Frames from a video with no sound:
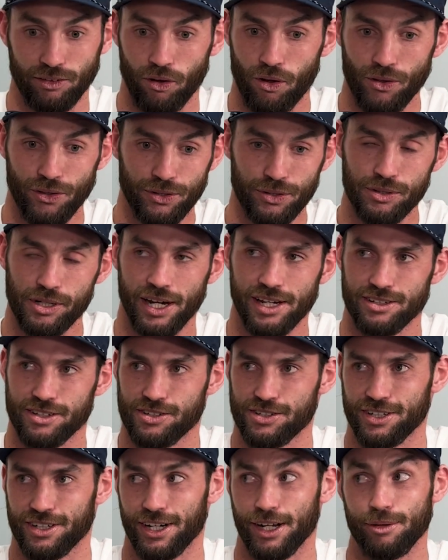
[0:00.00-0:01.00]
all the new guys
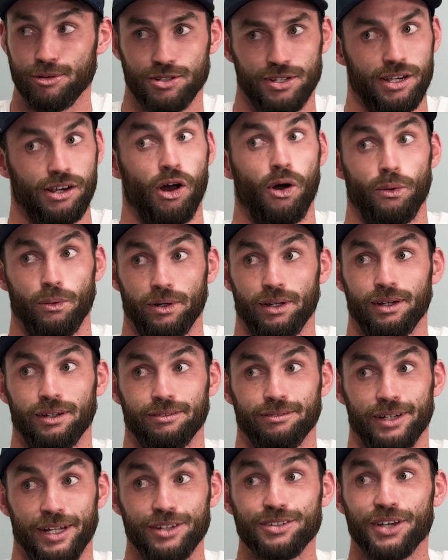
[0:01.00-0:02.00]
this year, and I was like, "Oh,
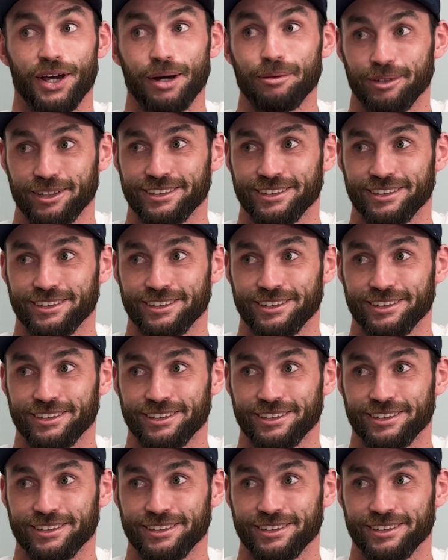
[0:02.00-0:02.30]
it's coming."